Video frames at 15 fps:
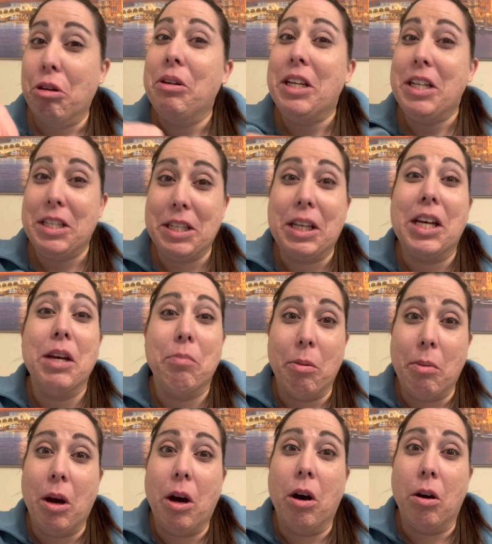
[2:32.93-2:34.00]
need to keep
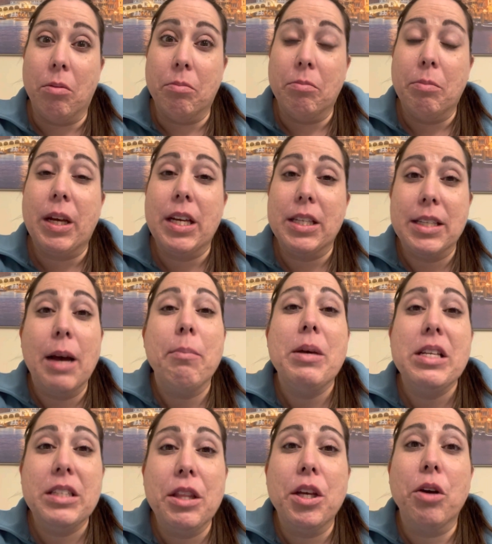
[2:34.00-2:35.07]
them home because that
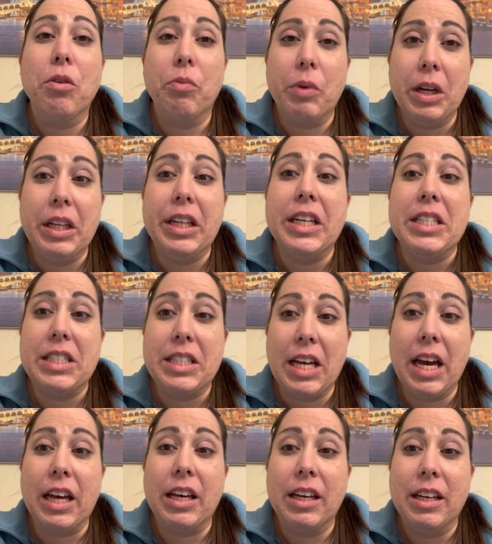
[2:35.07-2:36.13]
means that they're really
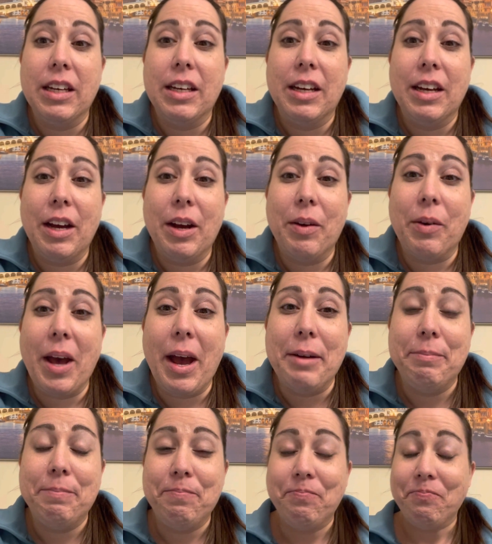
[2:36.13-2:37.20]
sick.
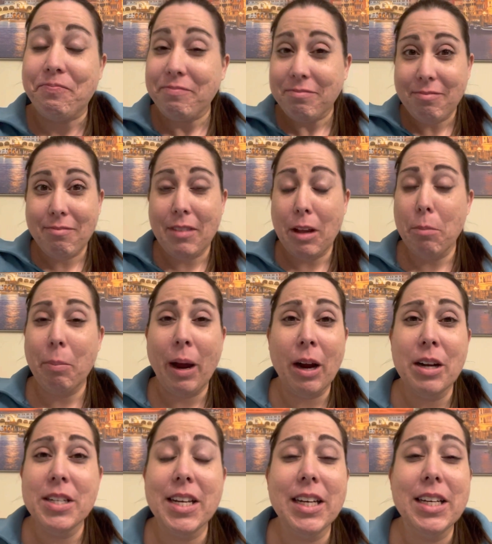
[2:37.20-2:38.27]
Okay?
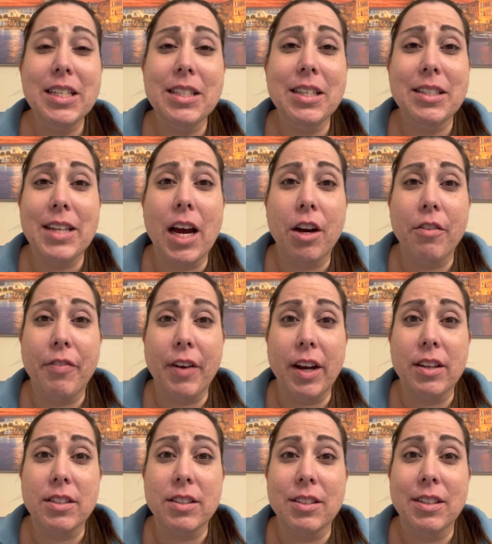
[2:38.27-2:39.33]
Parenting is a
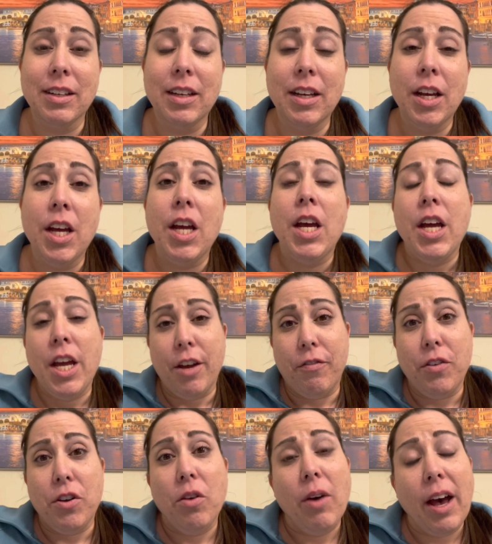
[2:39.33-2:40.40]
sacrifice. If
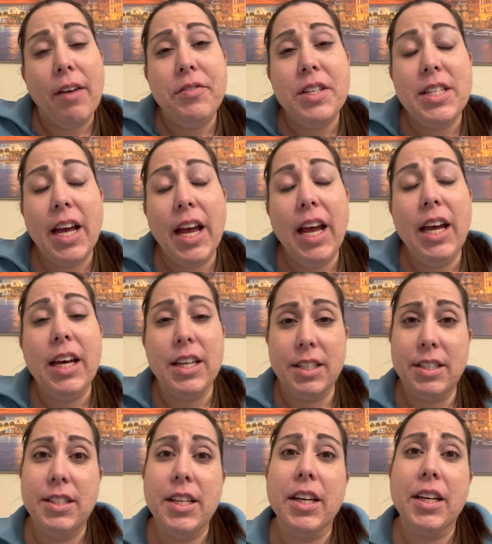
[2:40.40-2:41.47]
you have to take a
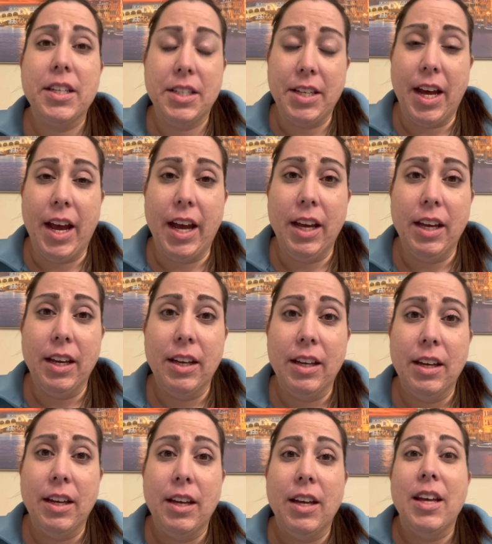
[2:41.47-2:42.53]
sick day,
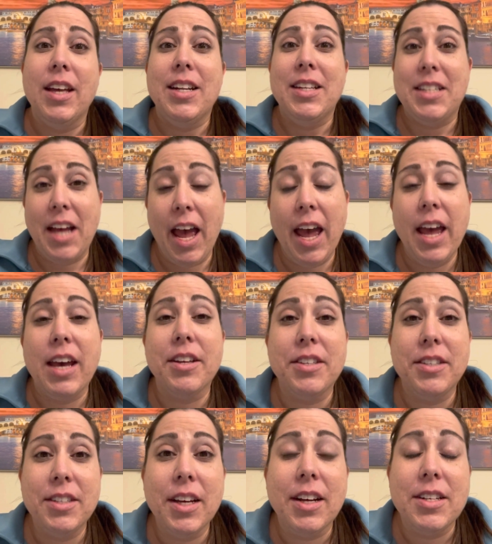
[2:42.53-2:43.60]
take a
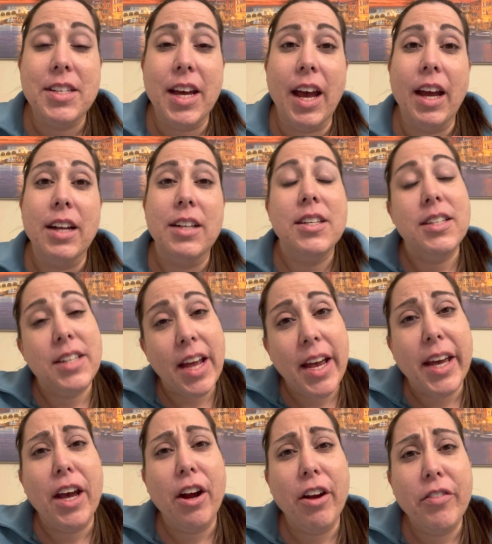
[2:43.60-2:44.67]
sick day to
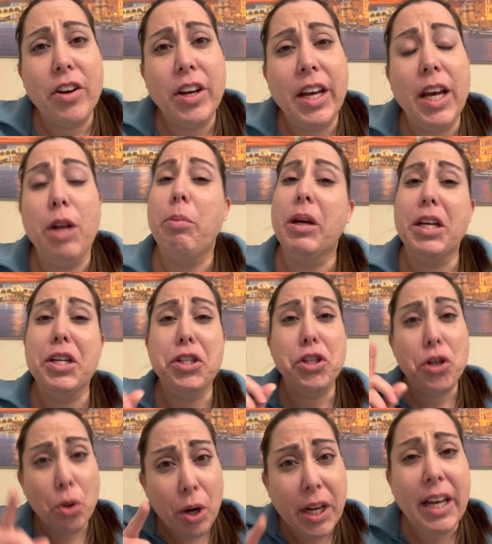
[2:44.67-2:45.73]
take care of your kid because
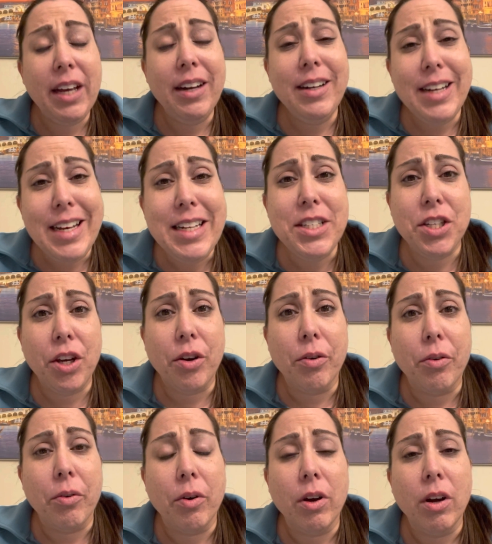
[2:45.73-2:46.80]
your kid needs
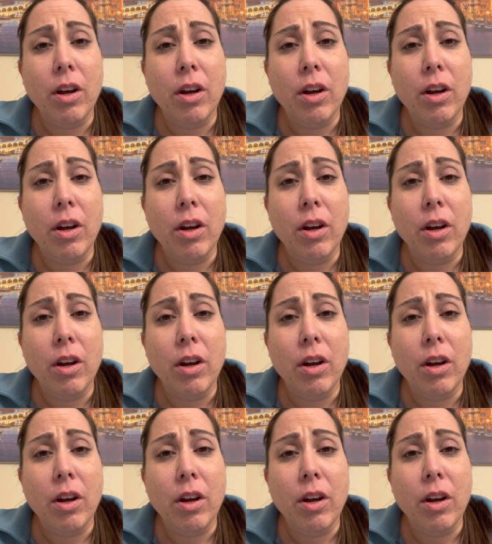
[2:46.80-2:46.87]
you.